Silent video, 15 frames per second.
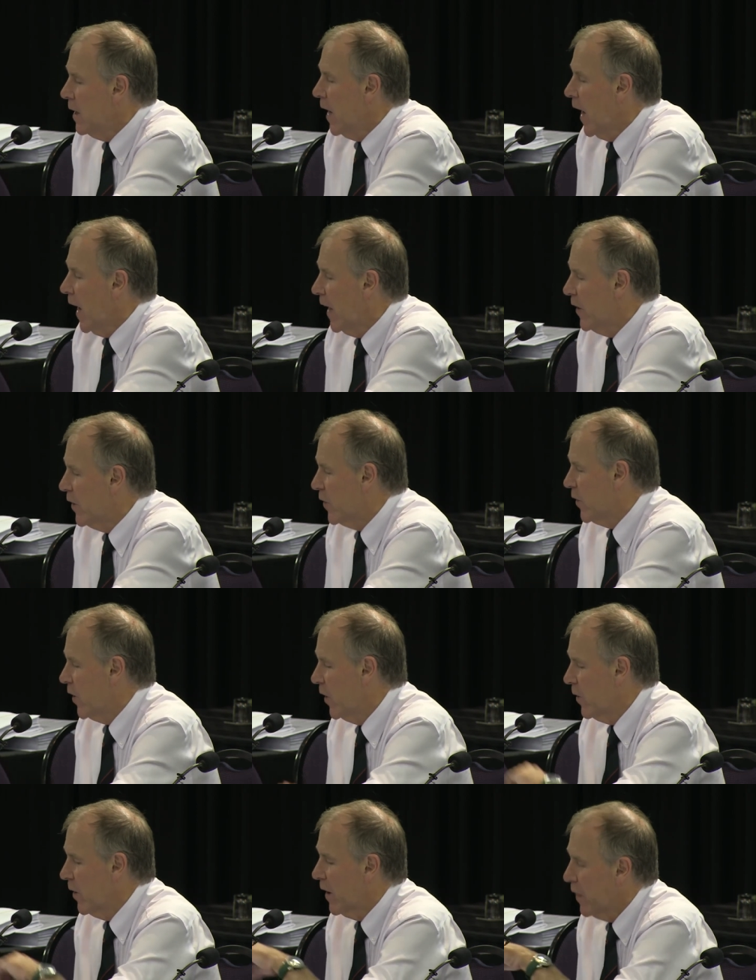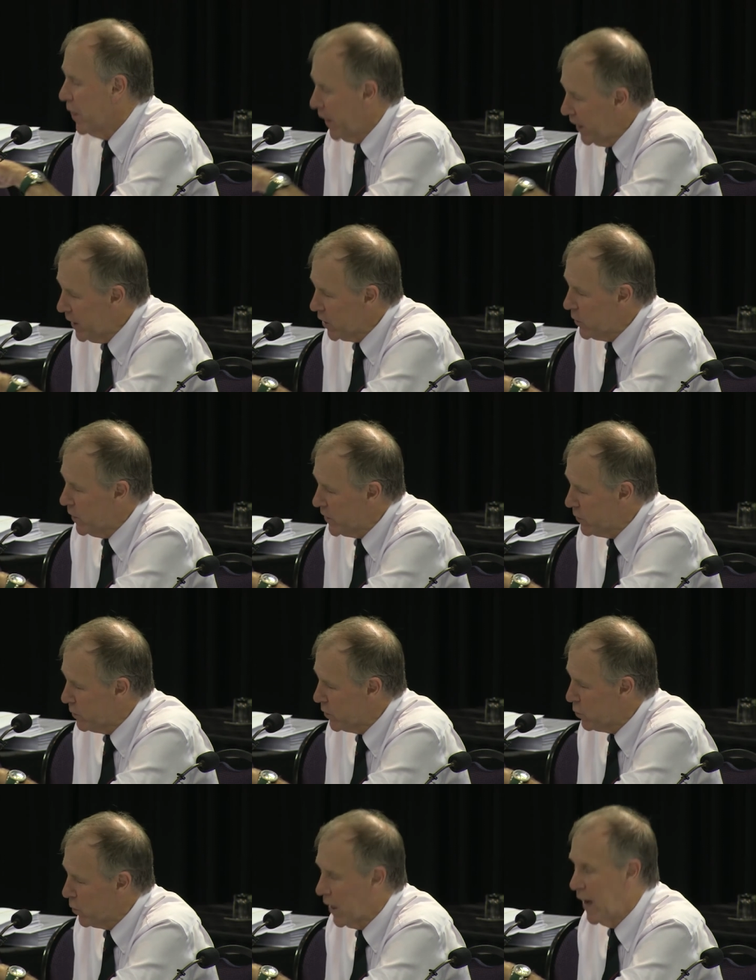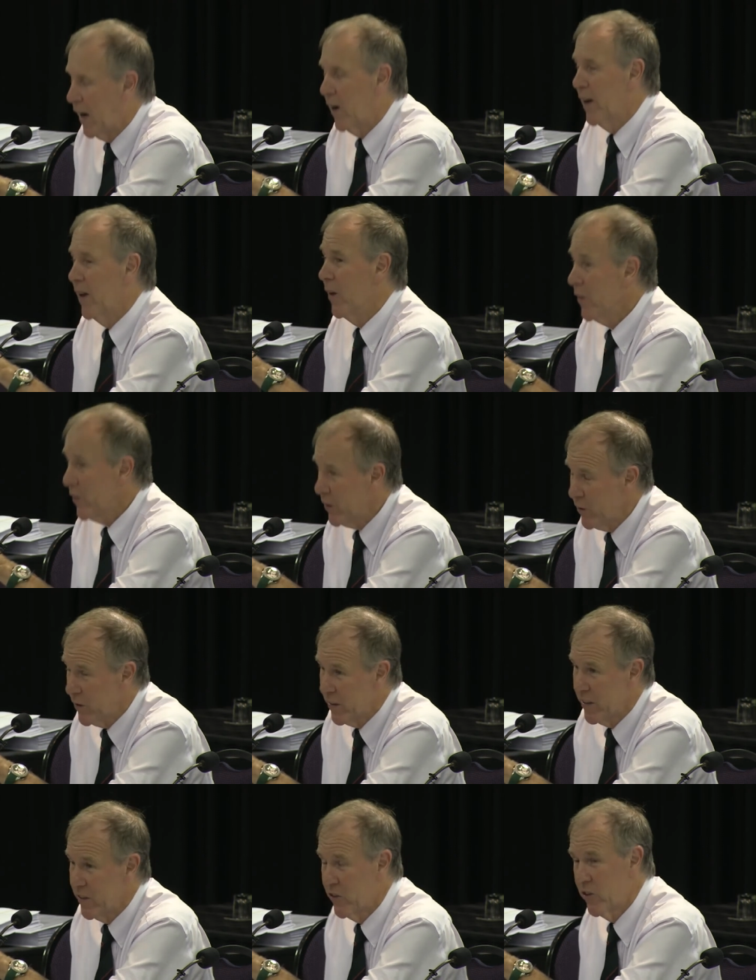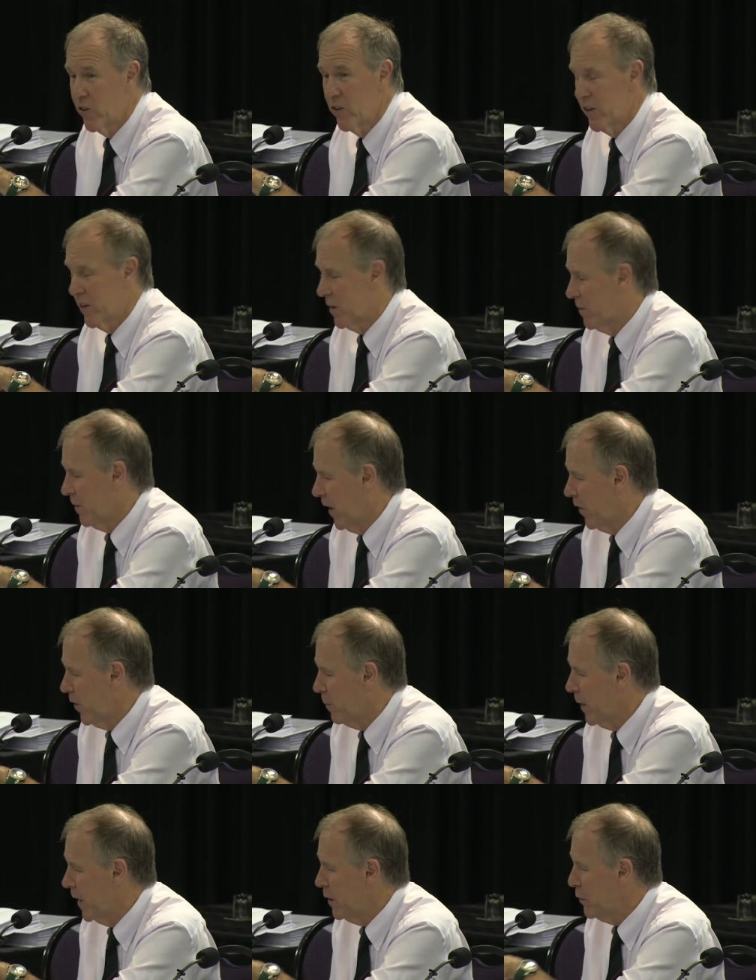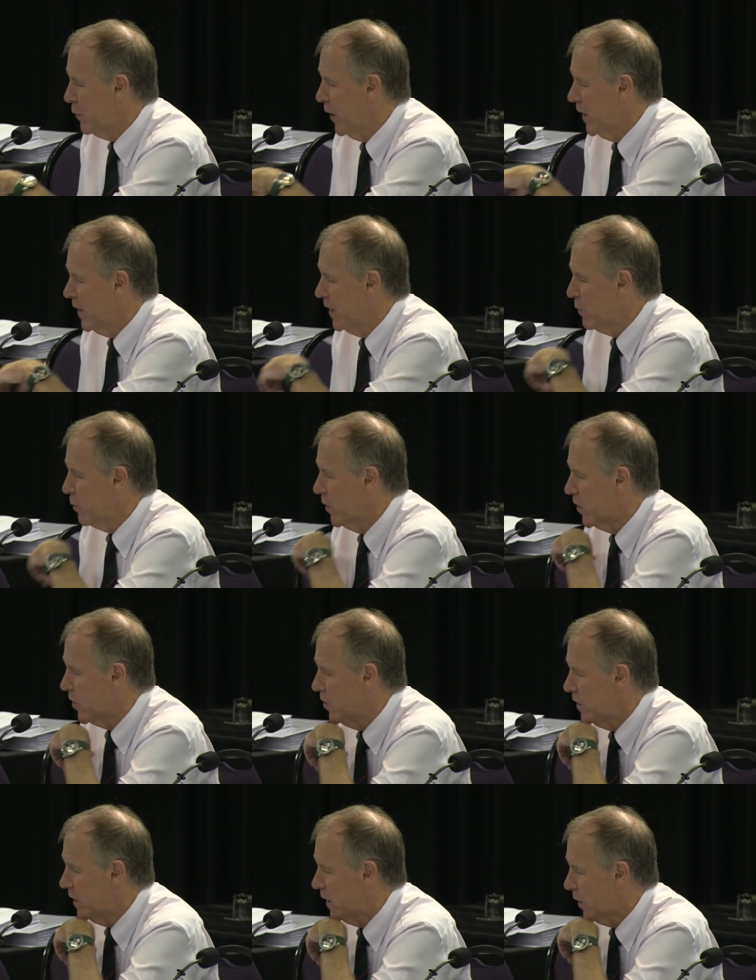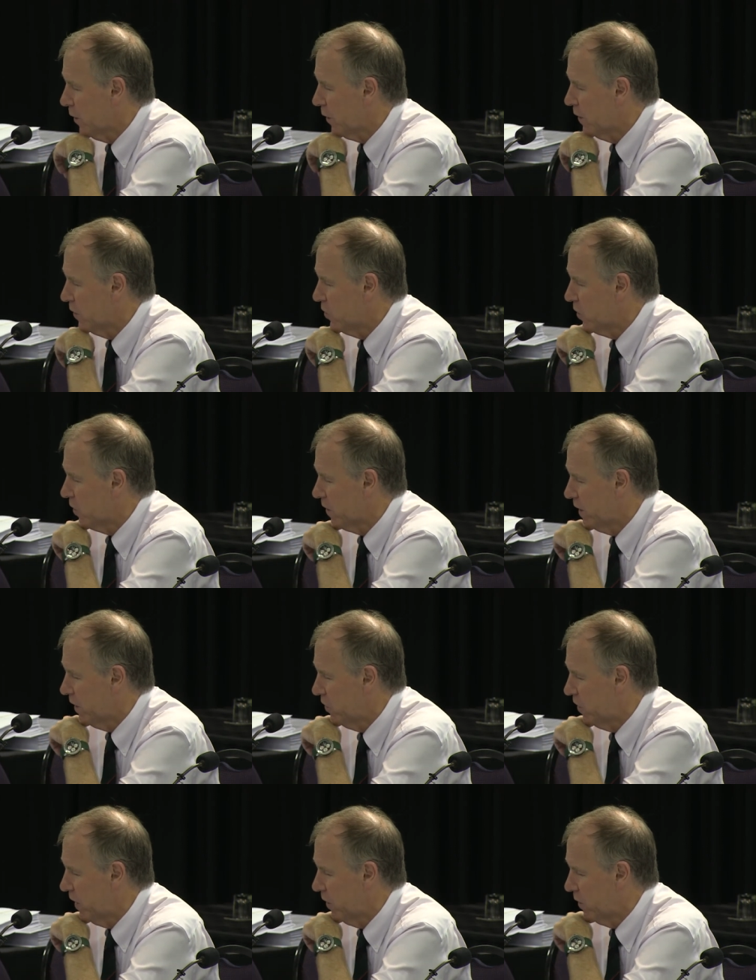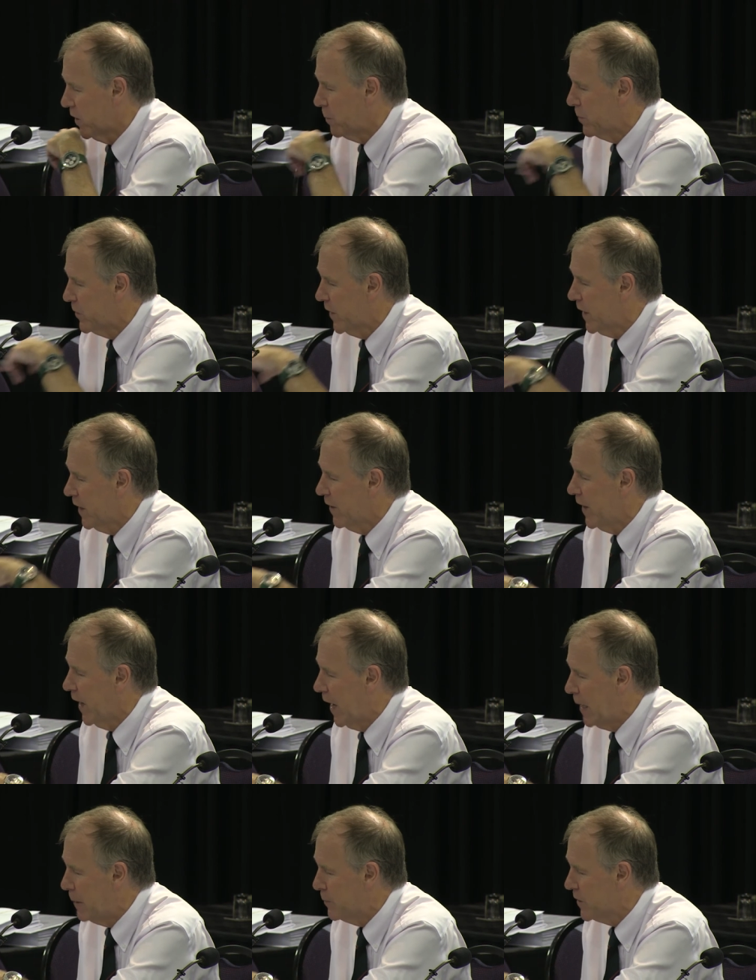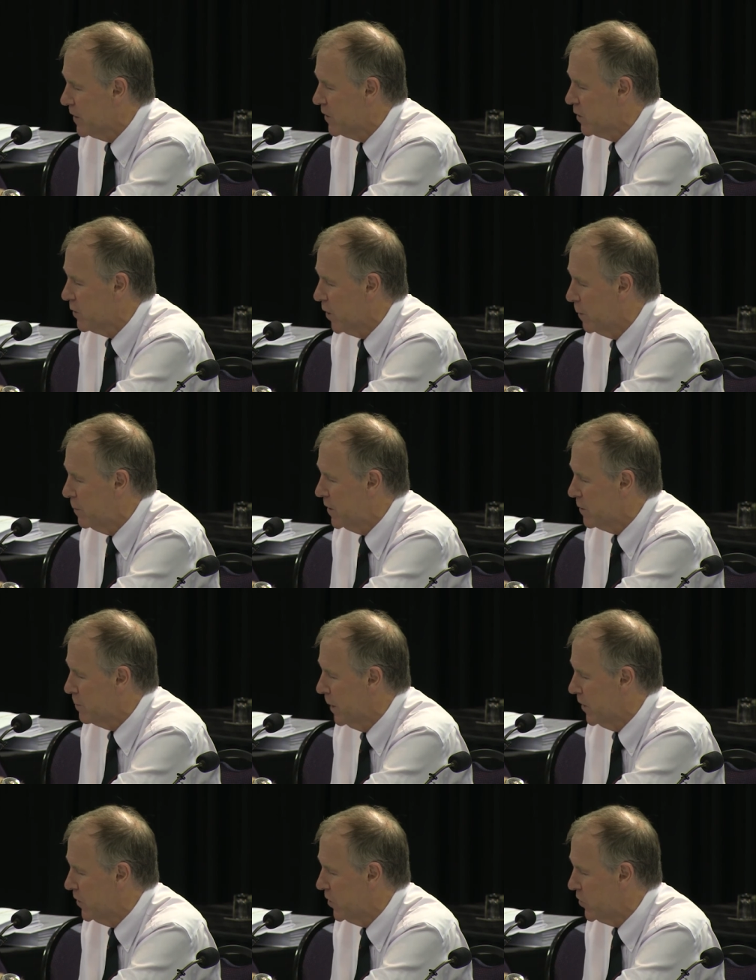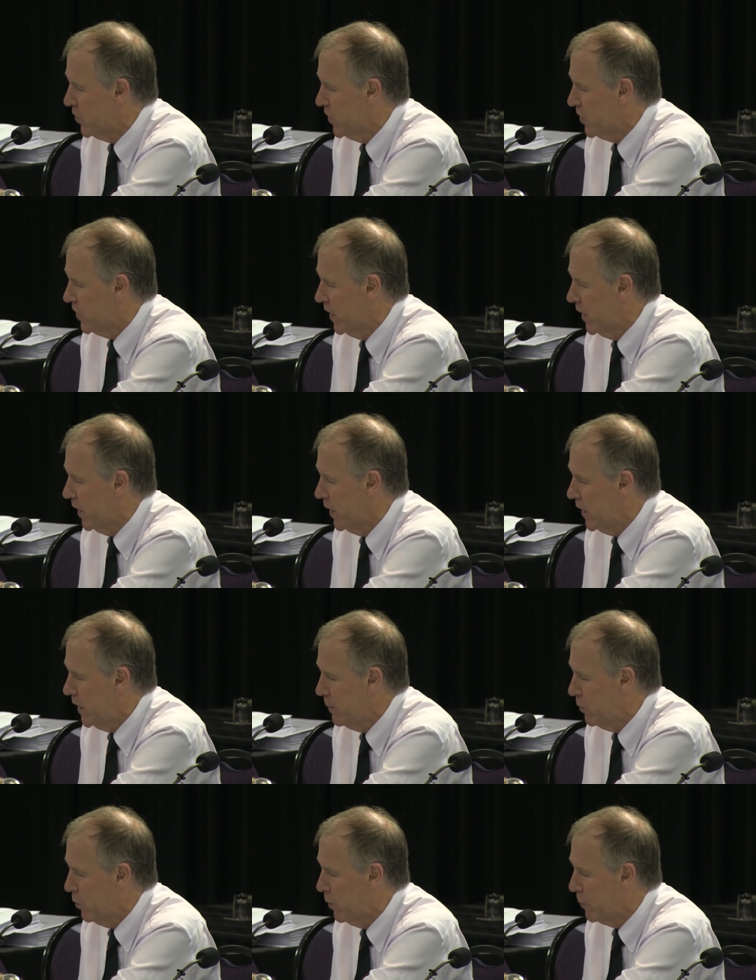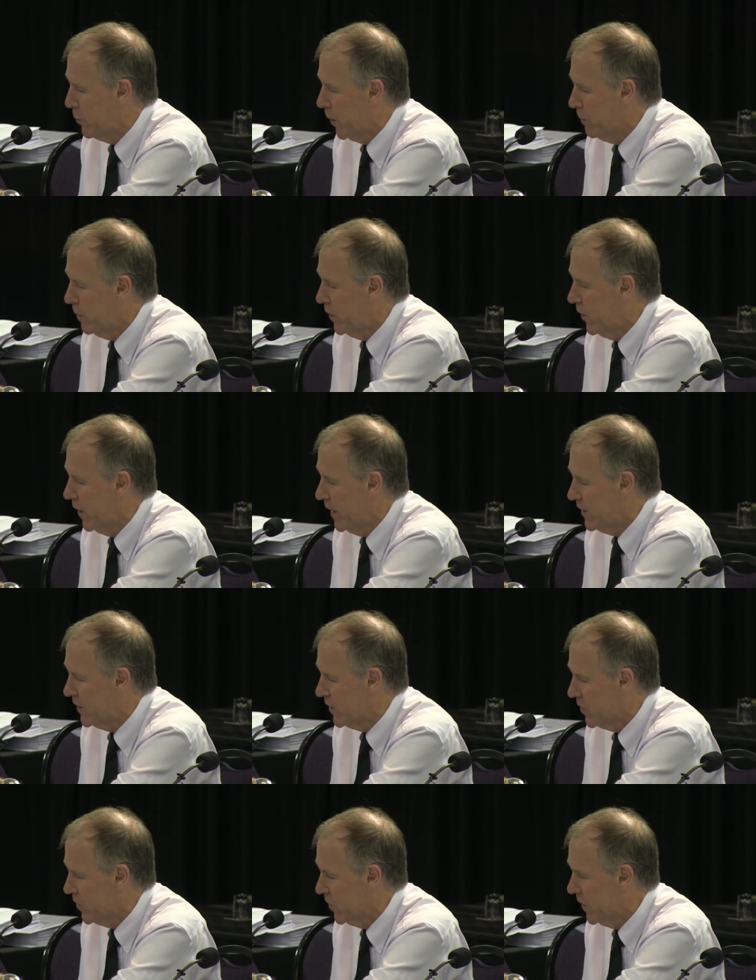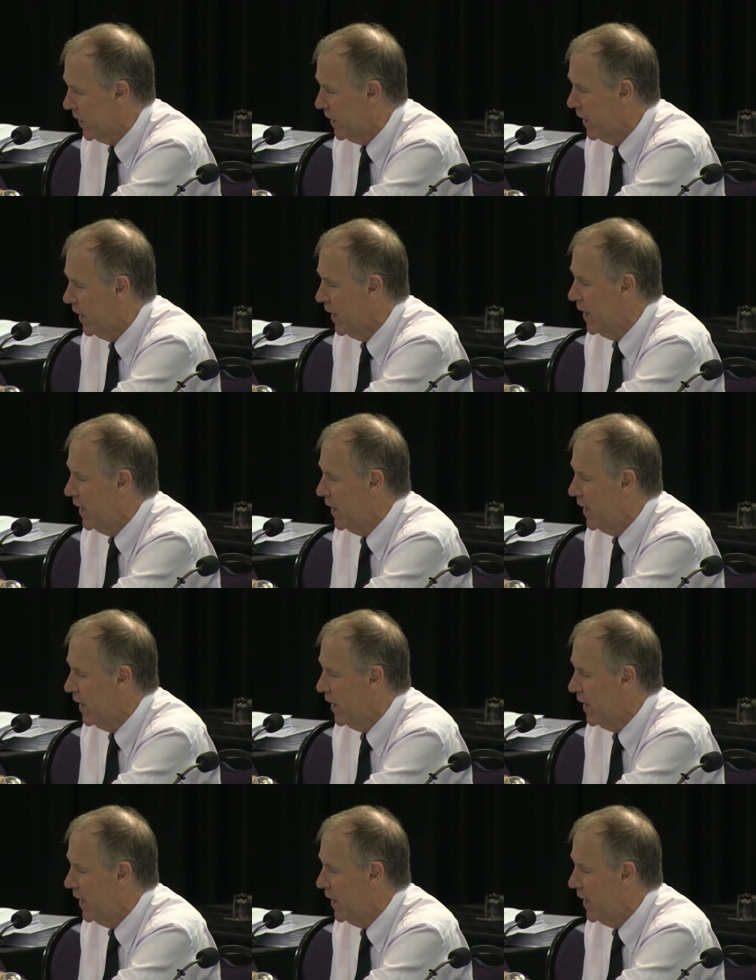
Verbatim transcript: And so then the question was, well, how healthy were these children? And the main finding were the good health of the children in general, and particularly the absence of obvious malnutrition and anemia were probably related to the,